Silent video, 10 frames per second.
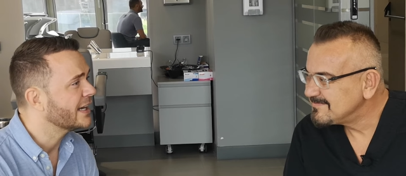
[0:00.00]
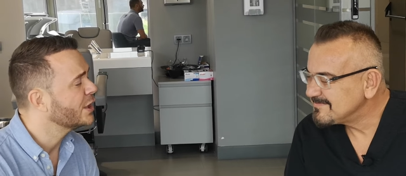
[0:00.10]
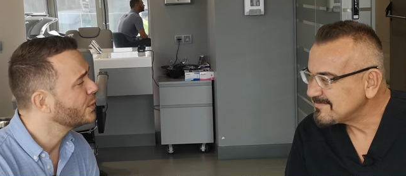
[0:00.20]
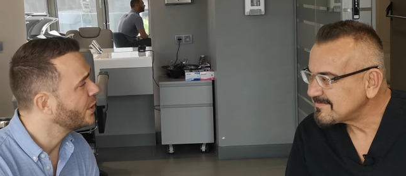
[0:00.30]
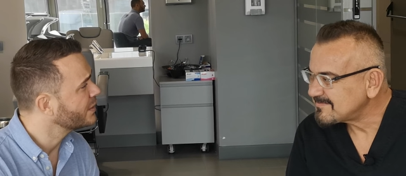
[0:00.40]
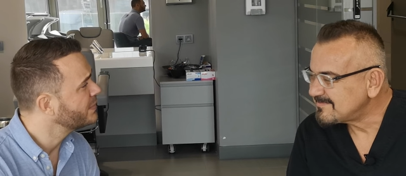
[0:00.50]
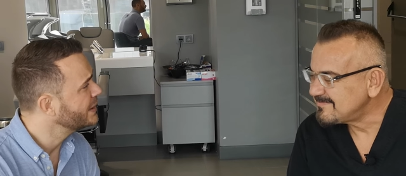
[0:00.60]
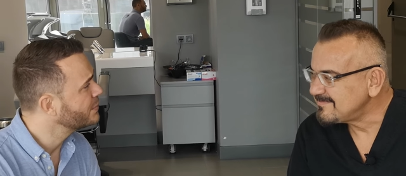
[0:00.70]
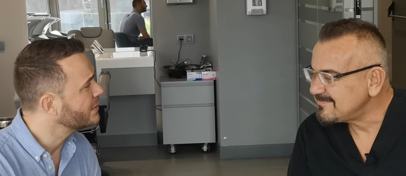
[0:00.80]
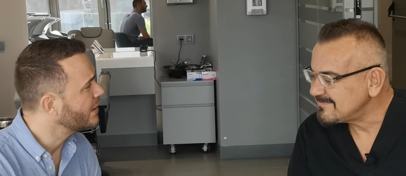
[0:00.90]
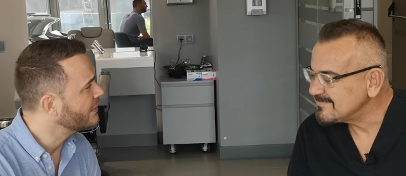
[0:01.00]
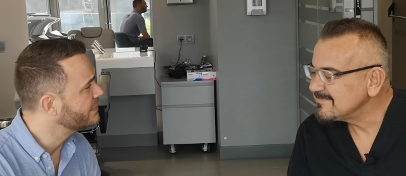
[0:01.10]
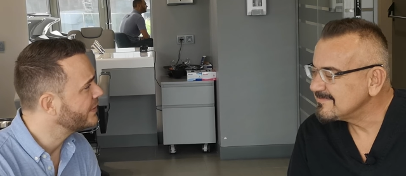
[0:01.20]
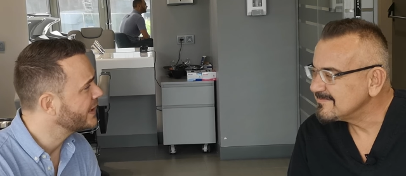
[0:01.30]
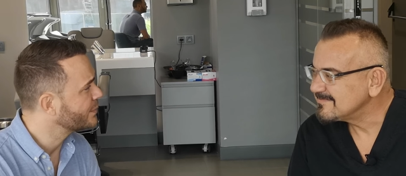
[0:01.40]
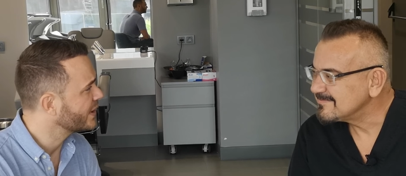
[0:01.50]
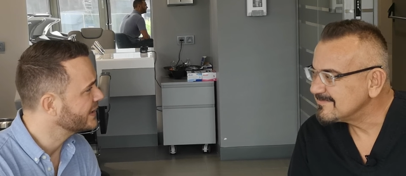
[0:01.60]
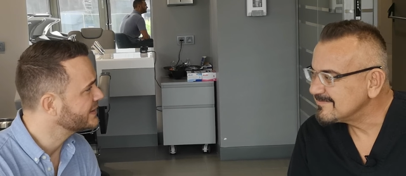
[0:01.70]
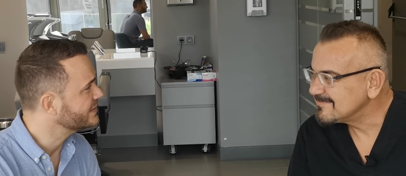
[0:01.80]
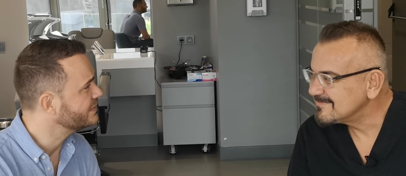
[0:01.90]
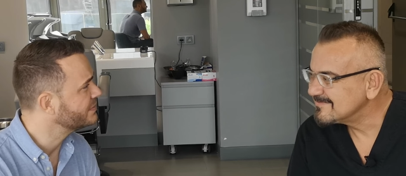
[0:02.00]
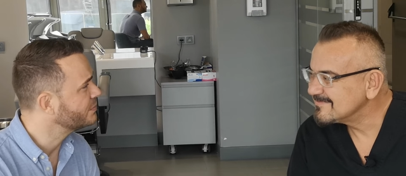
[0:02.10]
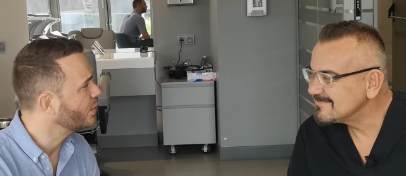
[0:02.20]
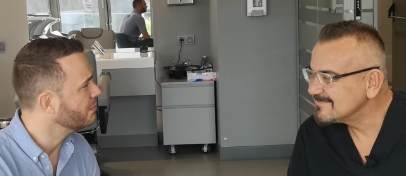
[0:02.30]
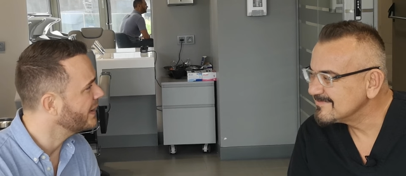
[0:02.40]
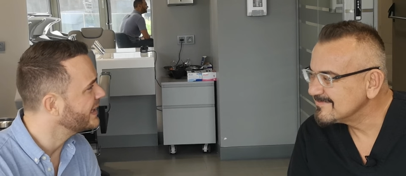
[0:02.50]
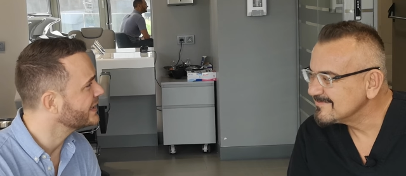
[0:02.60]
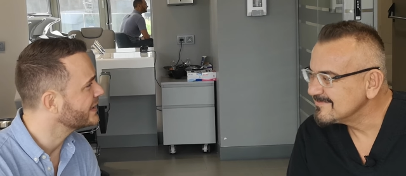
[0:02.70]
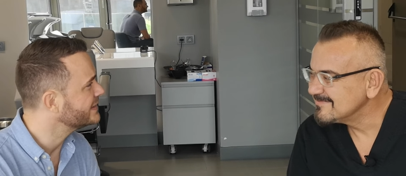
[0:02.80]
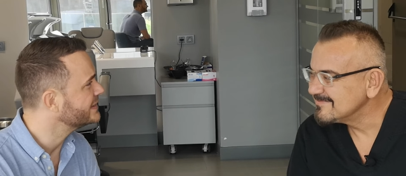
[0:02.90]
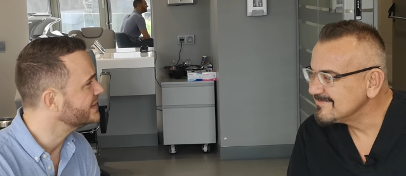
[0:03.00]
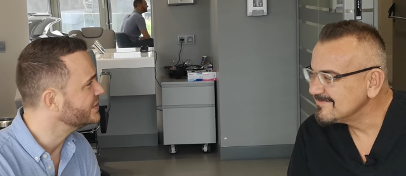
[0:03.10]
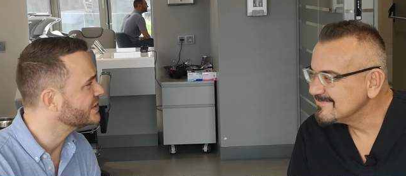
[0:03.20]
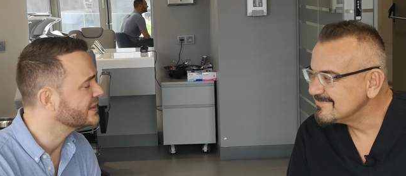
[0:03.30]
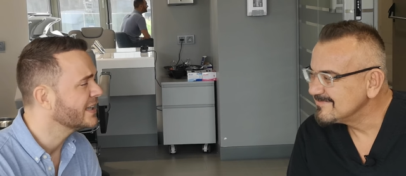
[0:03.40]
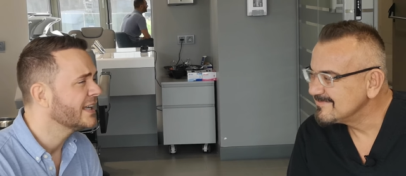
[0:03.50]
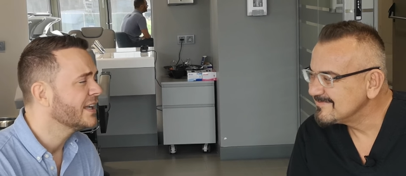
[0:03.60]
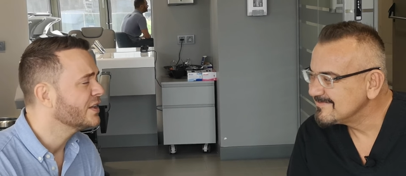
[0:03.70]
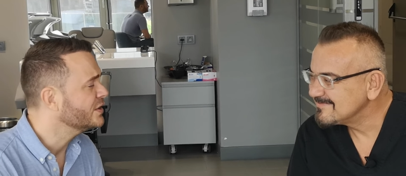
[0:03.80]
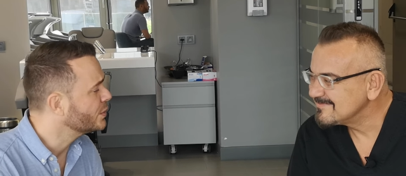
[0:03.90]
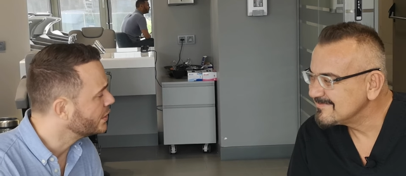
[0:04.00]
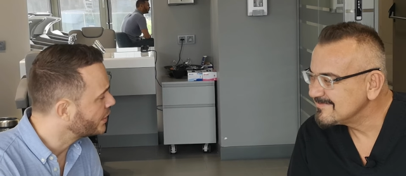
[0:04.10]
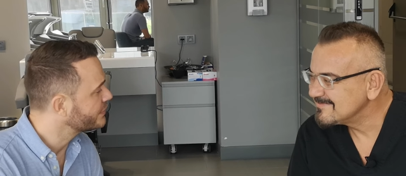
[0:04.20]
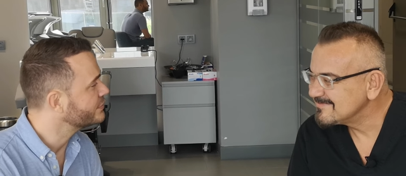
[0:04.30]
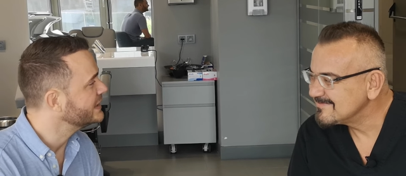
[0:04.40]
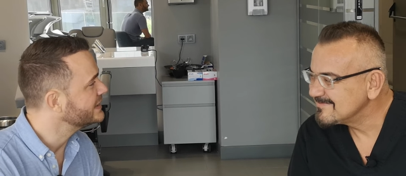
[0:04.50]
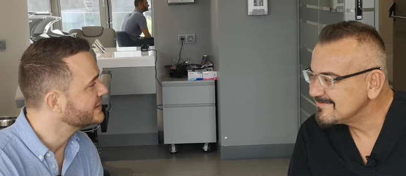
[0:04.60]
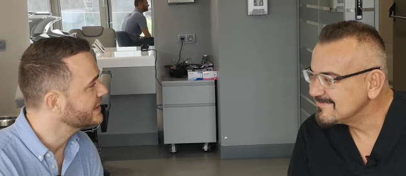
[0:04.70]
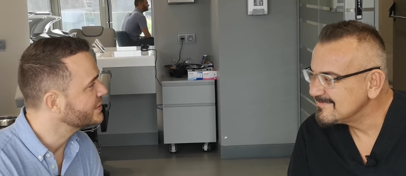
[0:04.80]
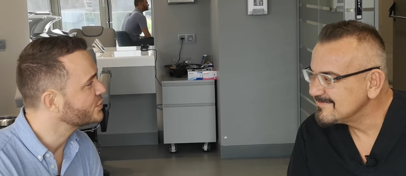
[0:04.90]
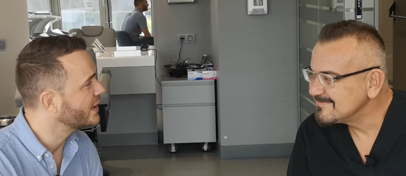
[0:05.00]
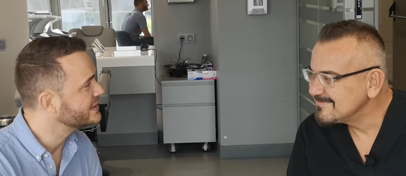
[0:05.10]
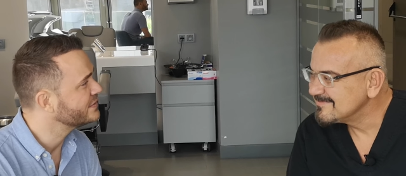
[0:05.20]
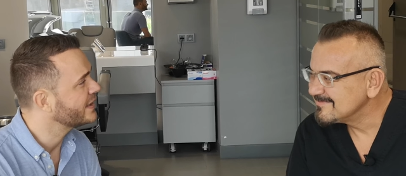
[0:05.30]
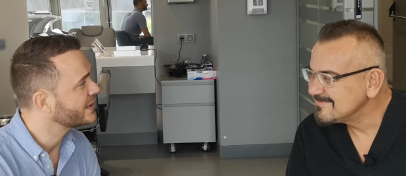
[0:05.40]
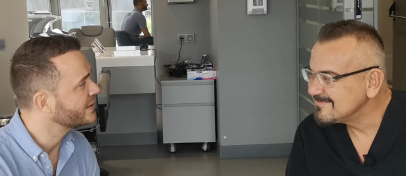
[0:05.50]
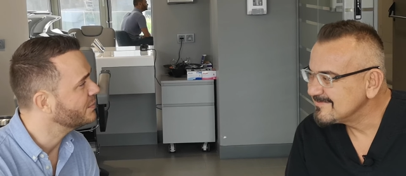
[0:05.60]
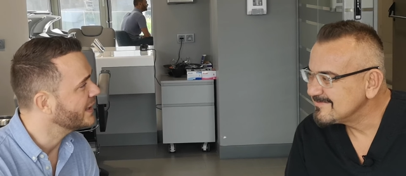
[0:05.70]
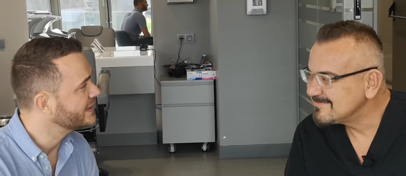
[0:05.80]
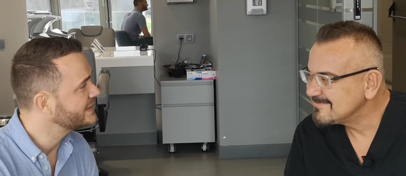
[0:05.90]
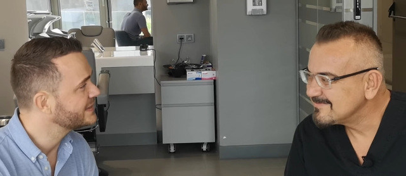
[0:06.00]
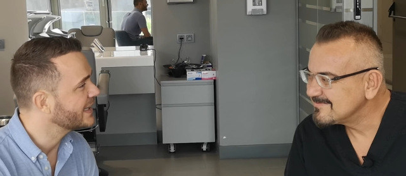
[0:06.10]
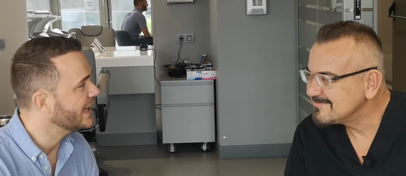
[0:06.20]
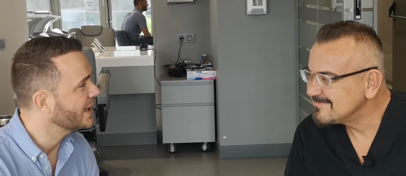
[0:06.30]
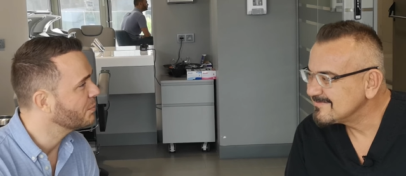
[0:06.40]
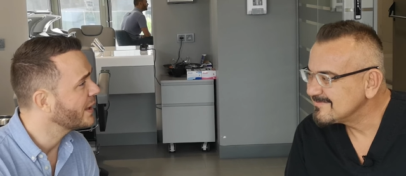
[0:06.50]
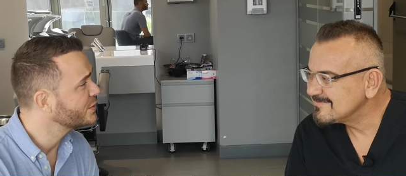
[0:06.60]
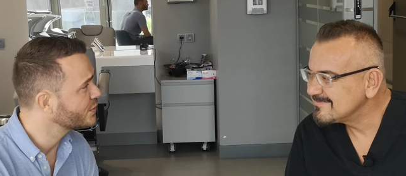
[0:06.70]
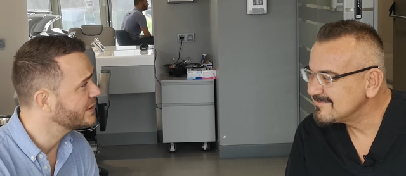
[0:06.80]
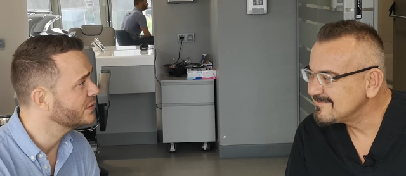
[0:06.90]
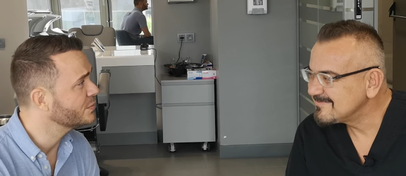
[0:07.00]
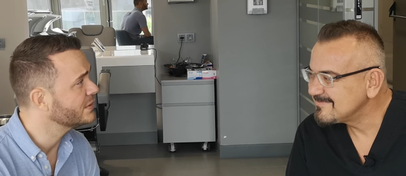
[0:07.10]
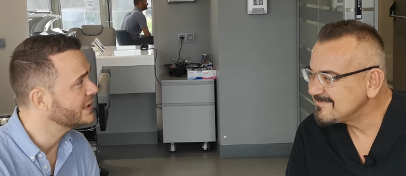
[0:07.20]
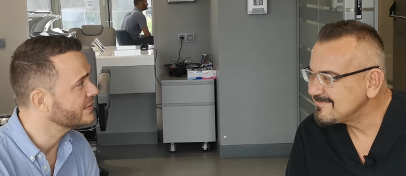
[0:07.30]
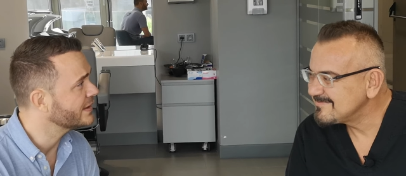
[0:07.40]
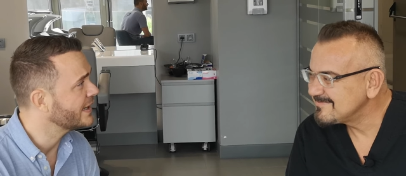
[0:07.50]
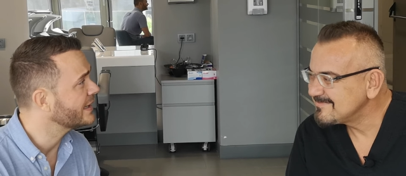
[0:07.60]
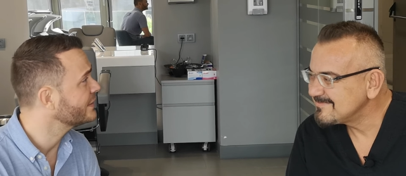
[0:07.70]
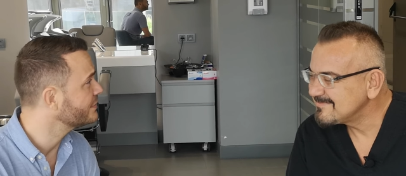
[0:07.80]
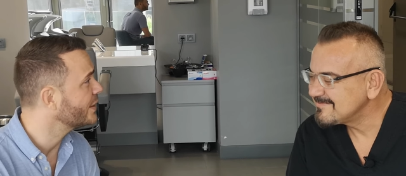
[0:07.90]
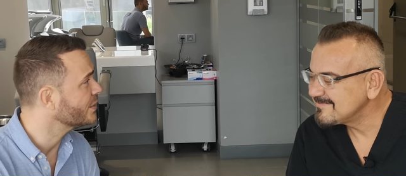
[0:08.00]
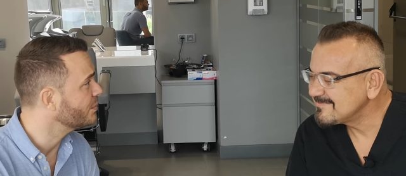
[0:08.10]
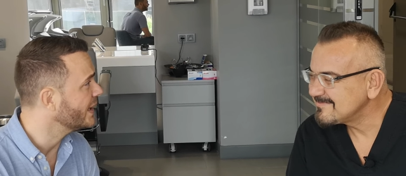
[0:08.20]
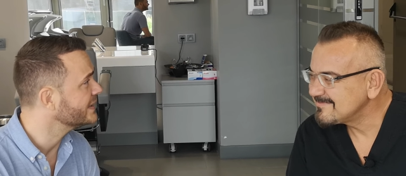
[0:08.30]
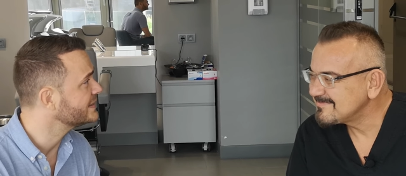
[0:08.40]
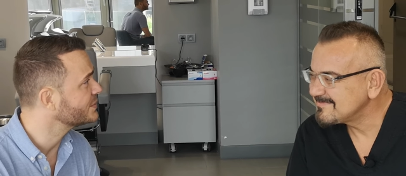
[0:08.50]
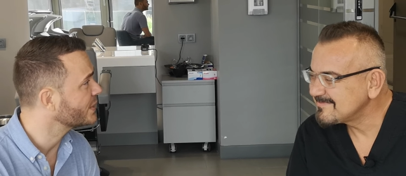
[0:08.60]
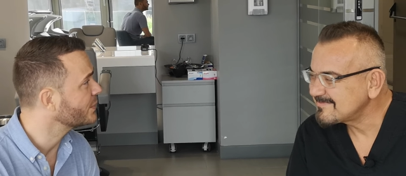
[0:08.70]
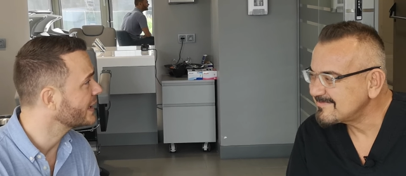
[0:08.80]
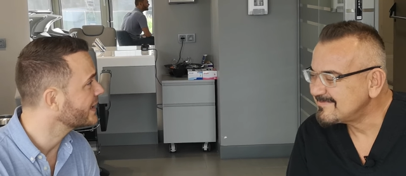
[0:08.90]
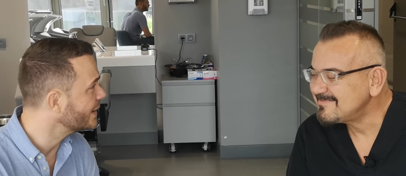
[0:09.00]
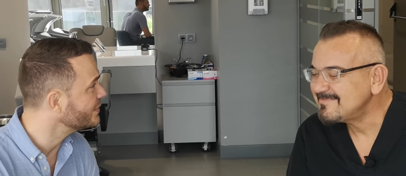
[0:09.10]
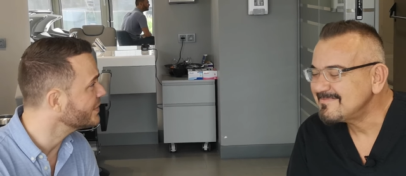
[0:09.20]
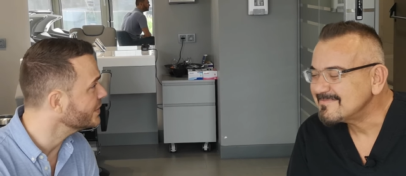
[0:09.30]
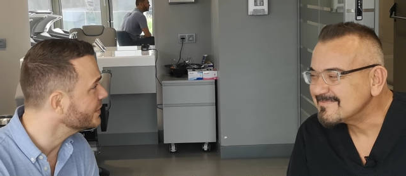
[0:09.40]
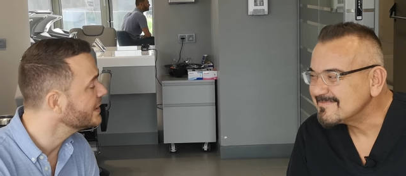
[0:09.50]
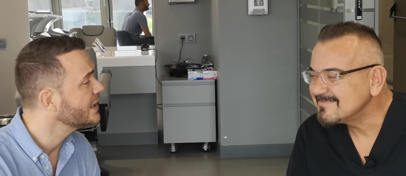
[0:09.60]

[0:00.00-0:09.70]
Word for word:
Speaker 1: and I know a lot of people are very apprehensive when making that decision. You do a lot of research trying to find out the best, uh, but I truly do believe I, I found the best when, when, I came to you.